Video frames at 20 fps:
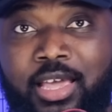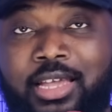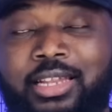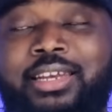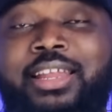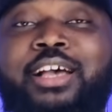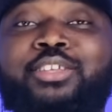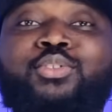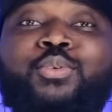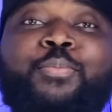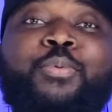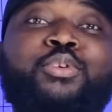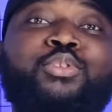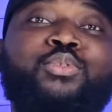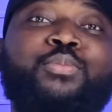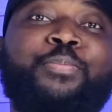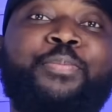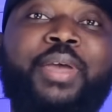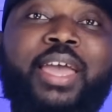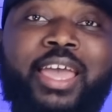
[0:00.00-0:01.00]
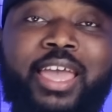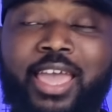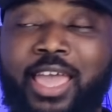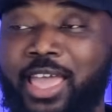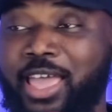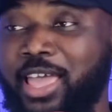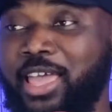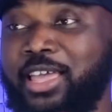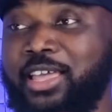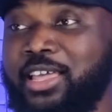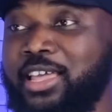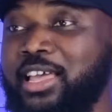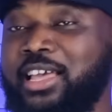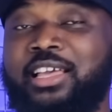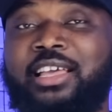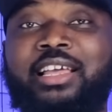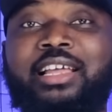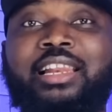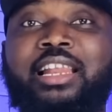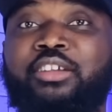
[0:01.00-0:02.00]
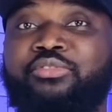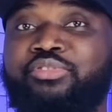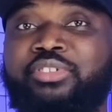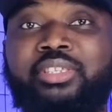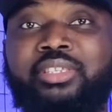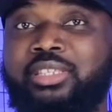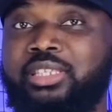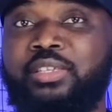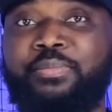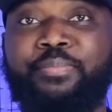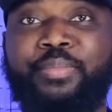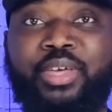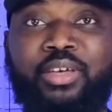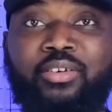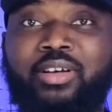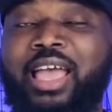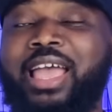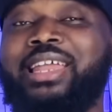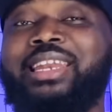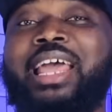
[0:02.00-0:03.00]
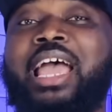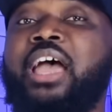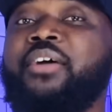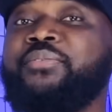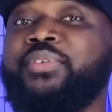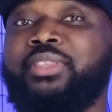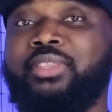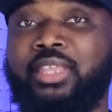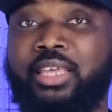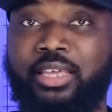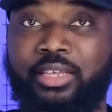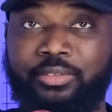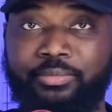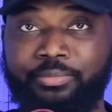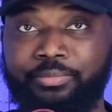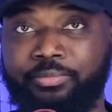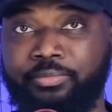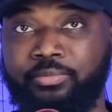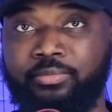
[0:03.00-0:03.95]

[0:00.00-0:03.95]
they are supposed to pay her electricity bill and everything